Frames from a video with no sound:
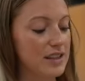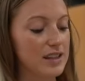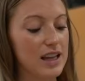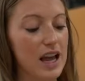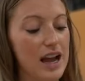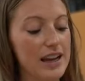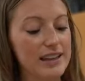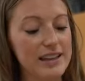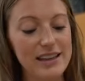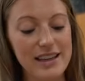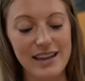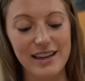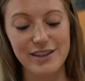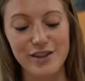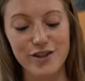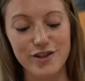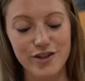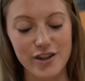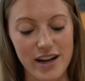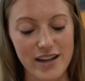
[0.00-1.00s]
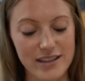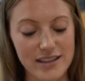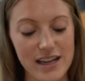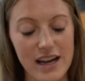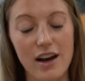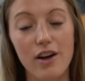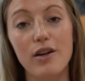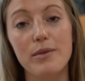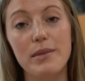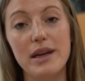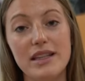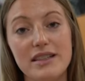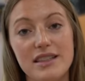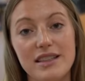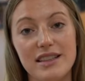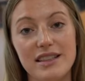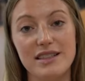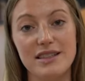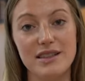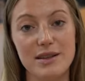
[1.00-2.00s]
I can't stress how amazing
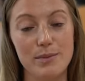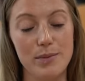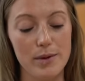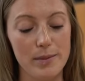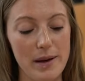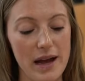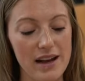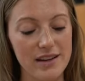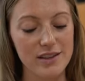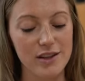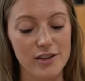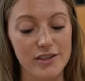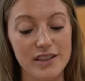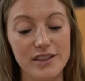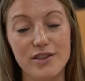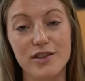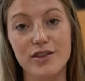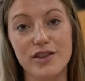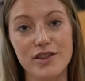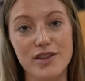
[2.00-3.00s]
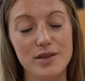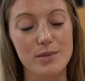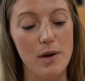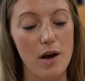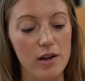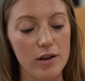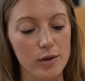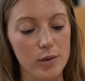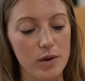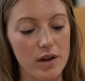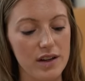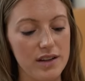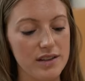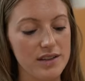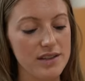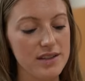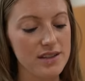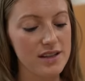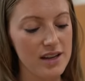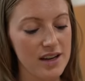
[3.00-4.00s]
these zipper bags are. These are the smaller
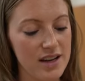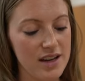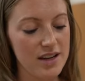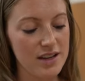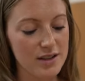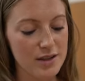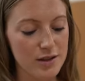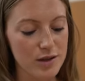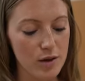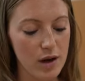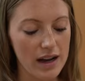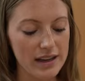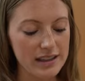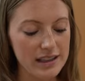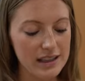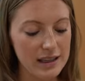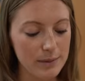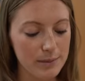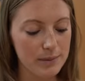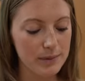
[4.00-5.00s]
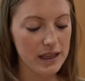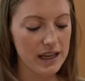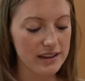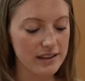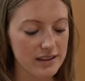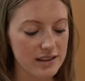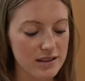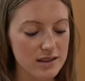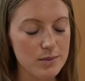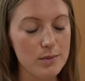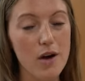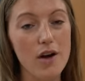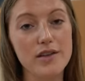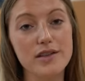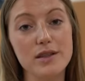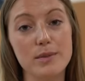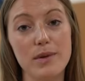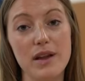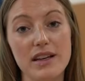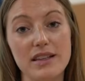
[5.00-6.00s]
ones. So I keep like the small
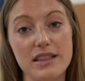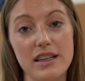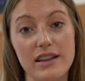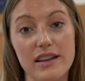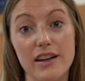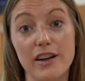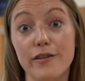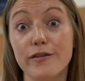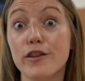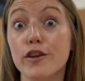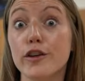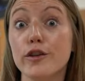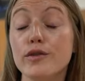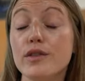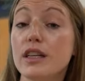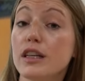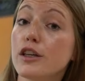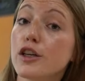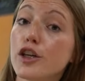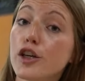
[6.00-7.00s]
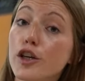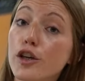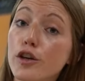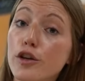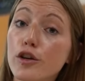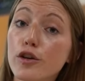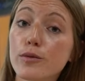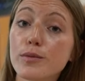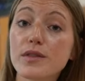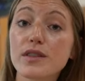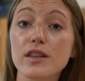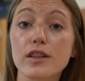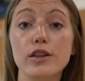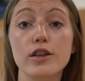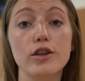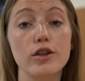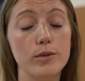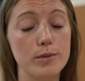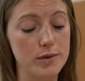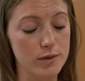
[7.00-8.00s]
supplies in there. If they're using cubes, the
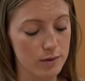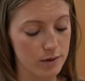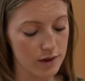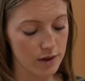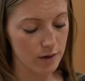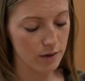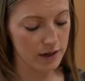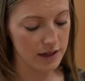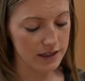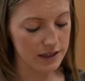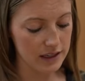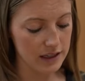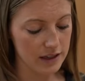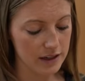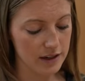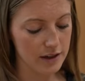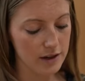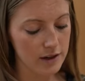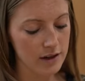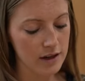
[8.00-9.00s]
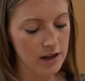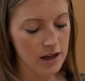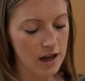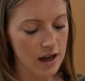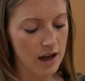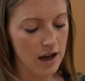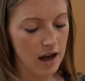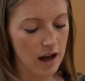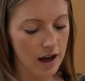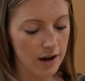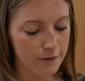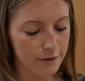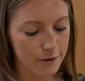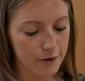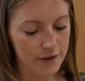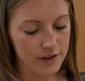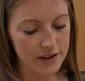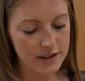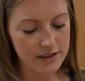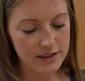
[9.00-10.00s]
cubes will go in here.
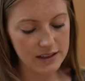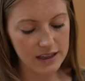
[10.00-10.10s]
For this